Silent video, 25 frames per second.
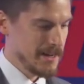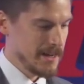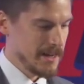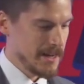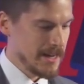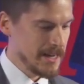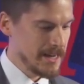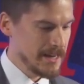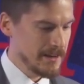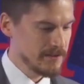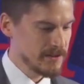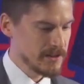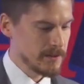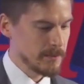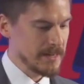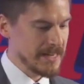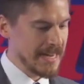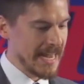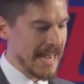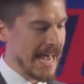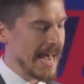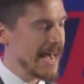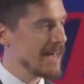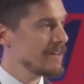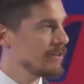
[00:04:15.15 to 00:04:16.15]
It gives them
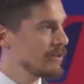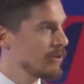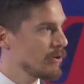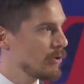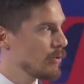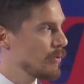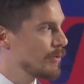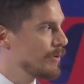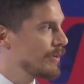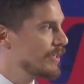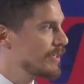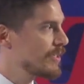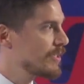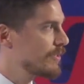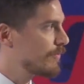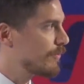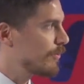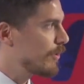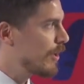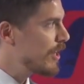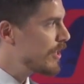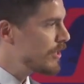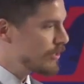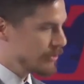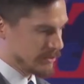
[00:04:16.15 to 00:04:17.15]
categories
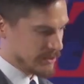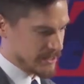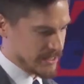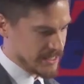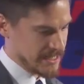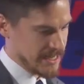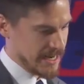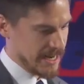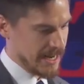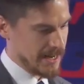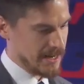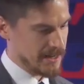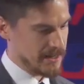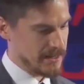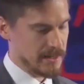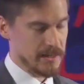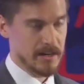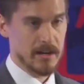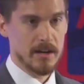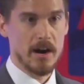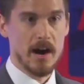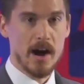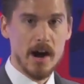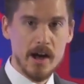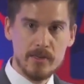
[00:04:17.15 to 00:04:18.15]
for
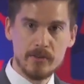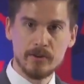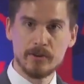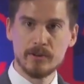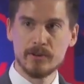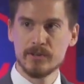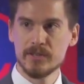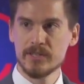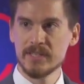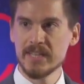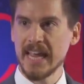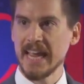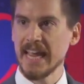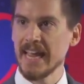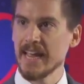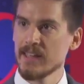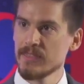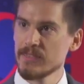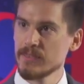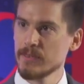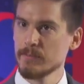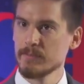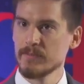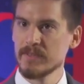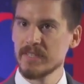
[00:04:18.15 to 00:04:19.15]
understanding others
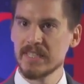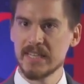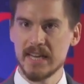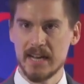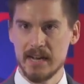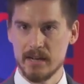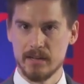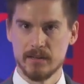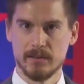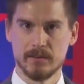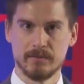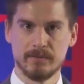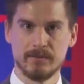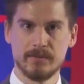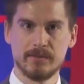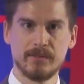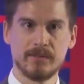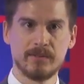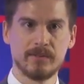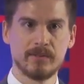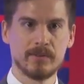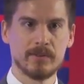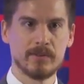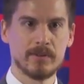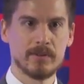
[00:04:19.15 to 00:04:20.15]
and
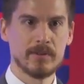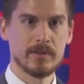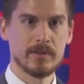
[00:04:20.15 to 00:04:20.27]
themselves.